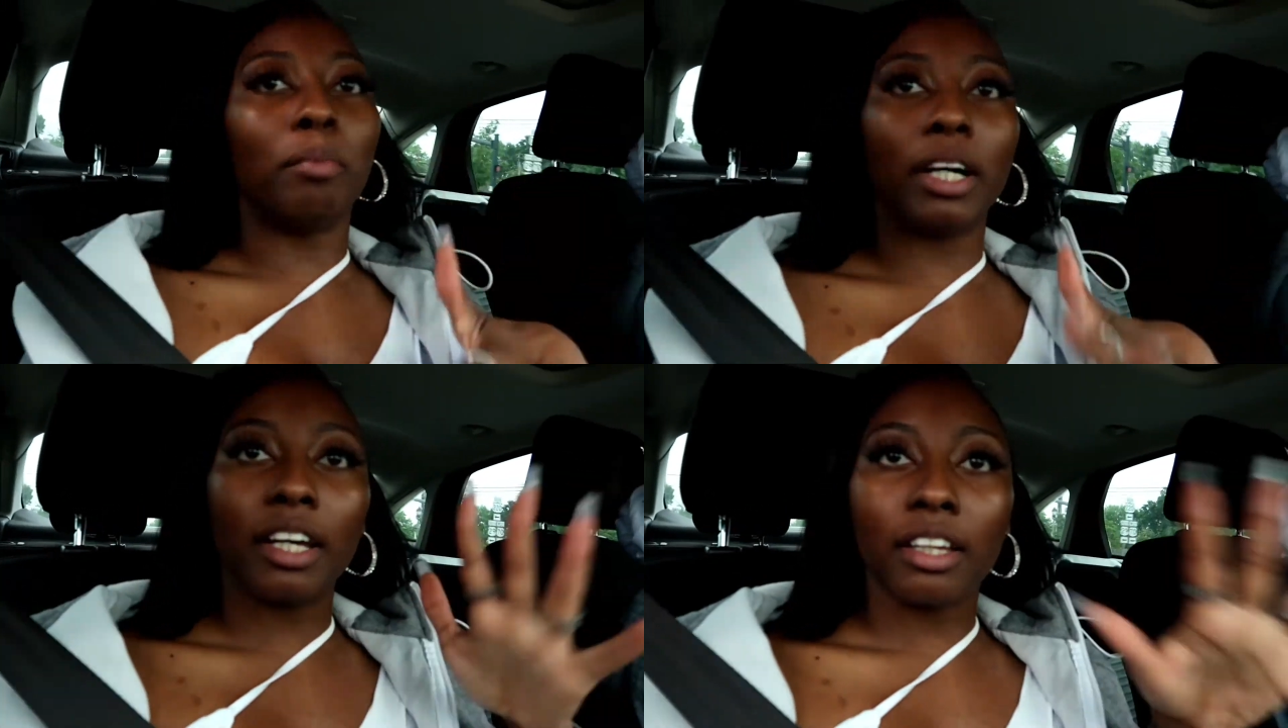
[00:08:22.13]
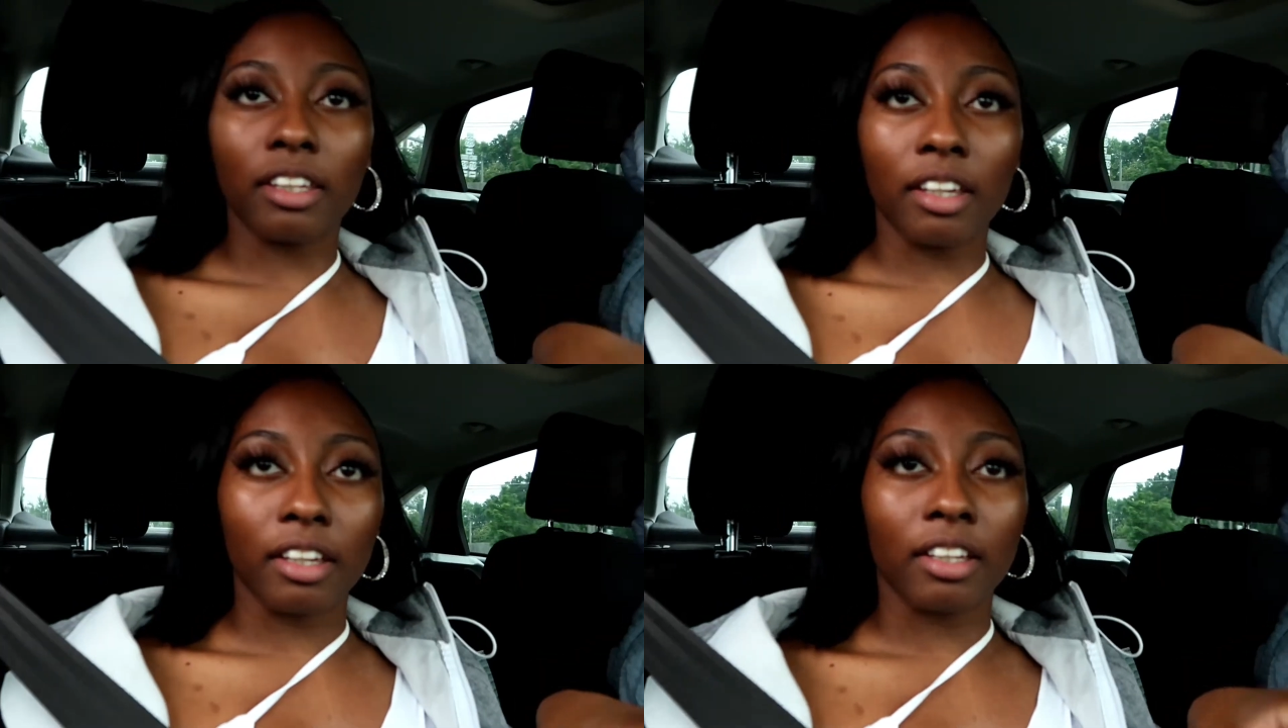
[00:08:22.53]
But
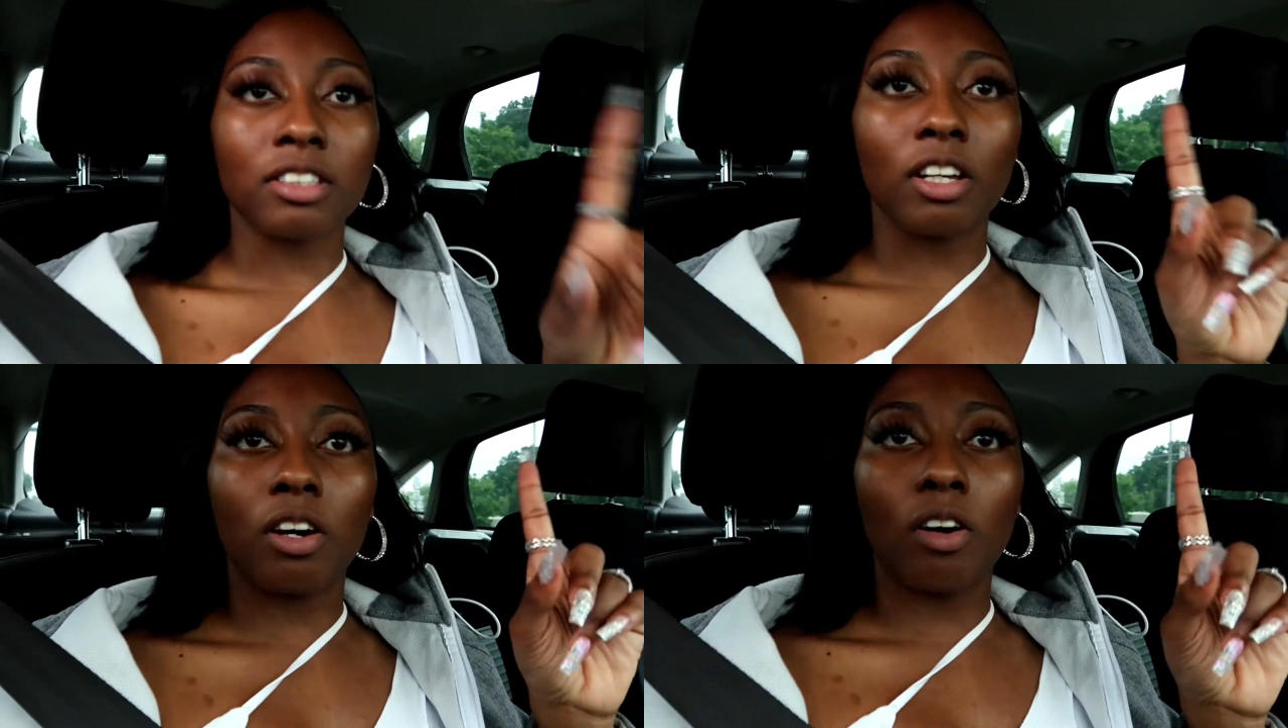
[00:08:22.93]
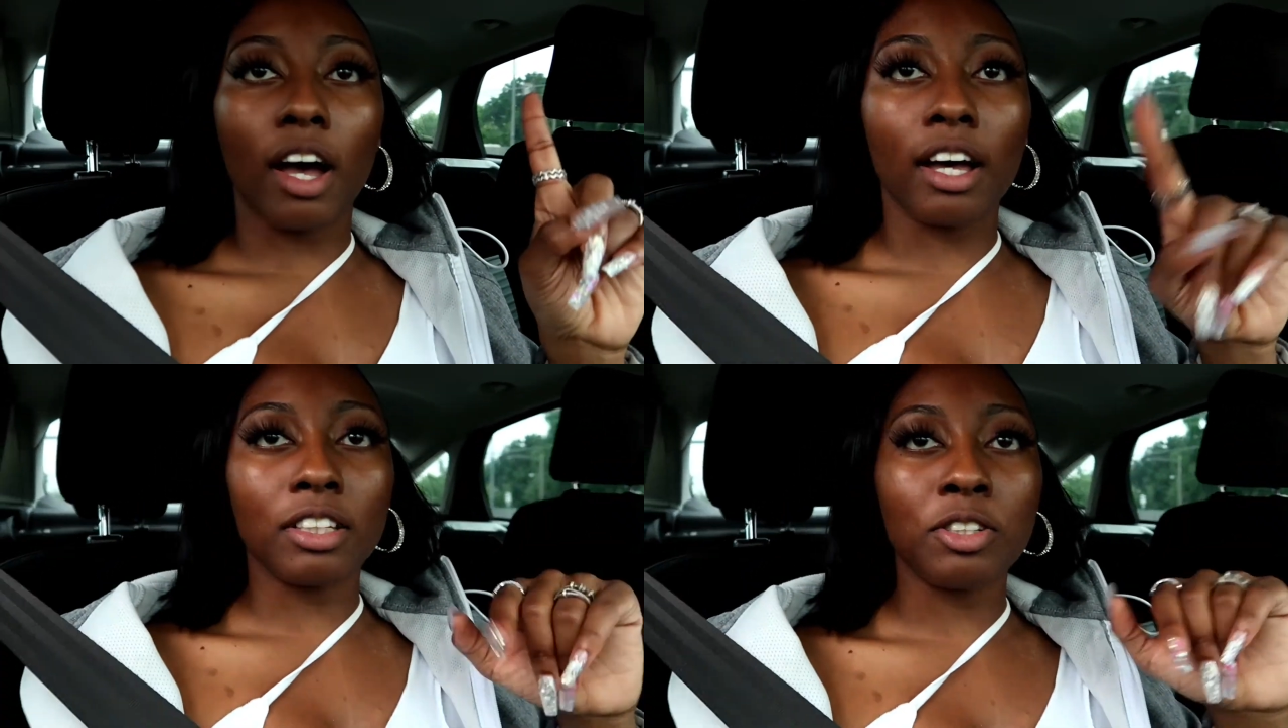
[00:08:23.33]
yeah, so
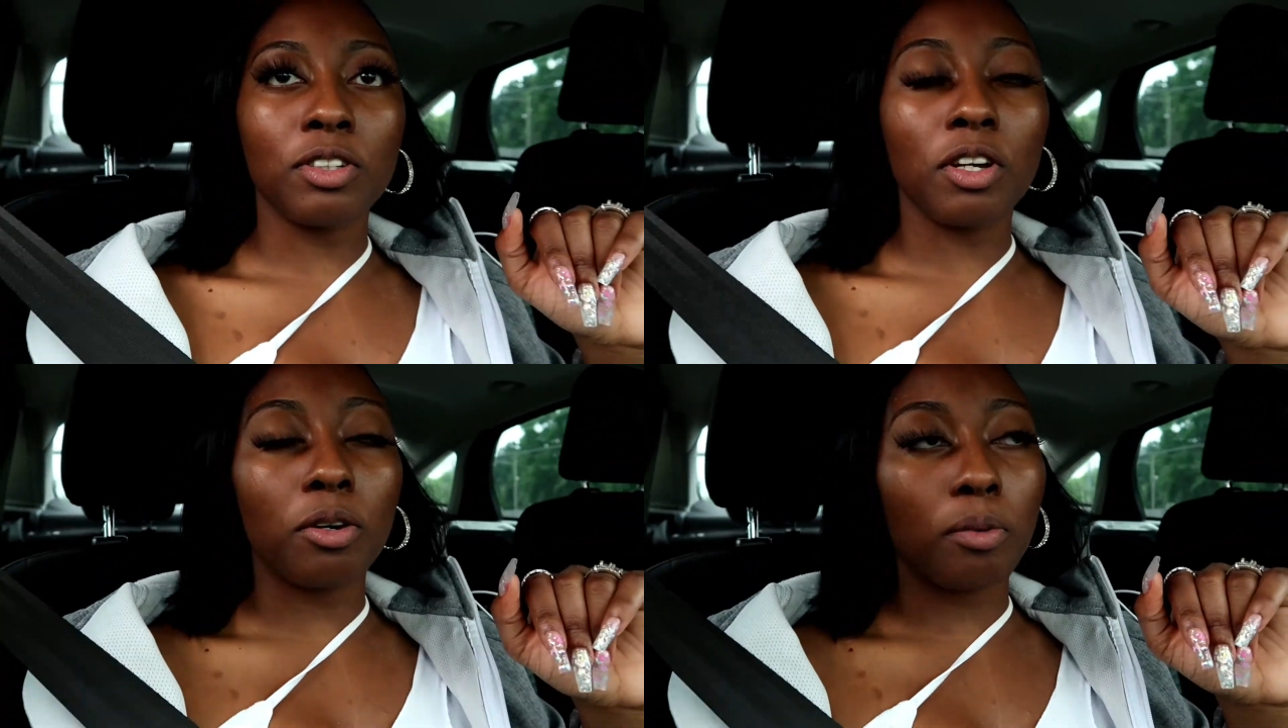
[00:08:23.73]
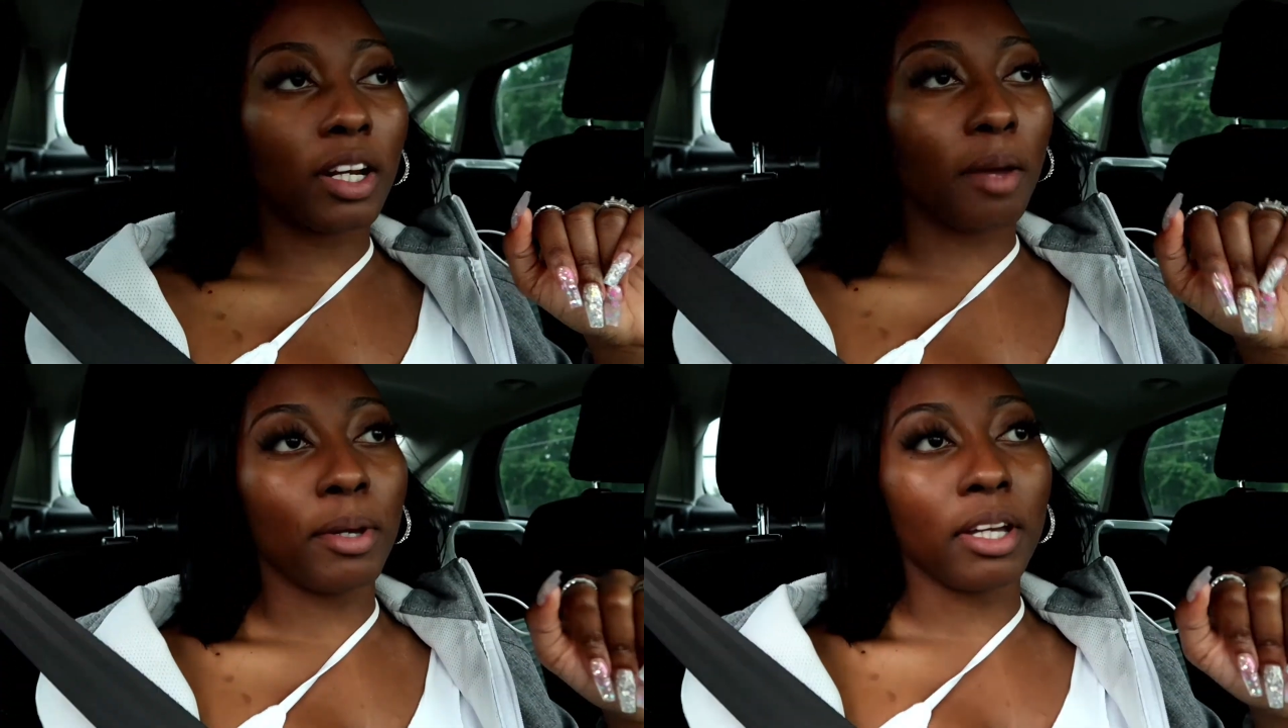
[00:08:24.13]
I'll let you know what
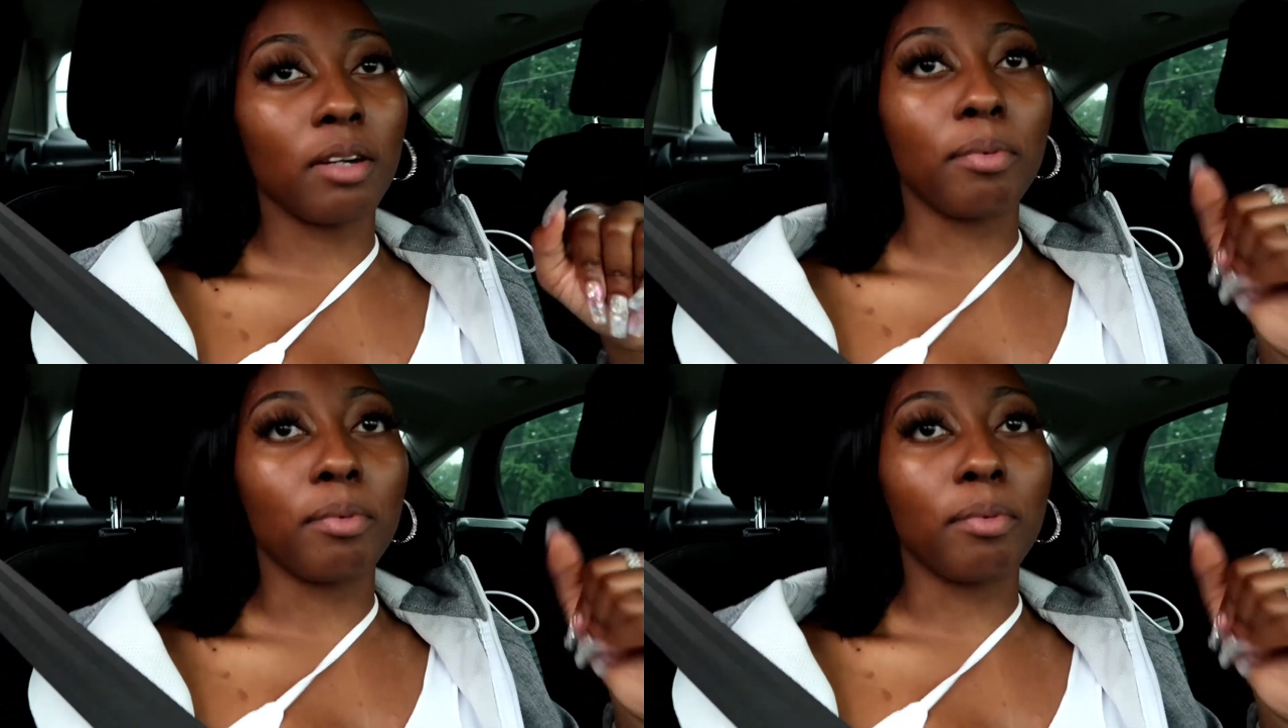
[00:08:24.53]
I pick up.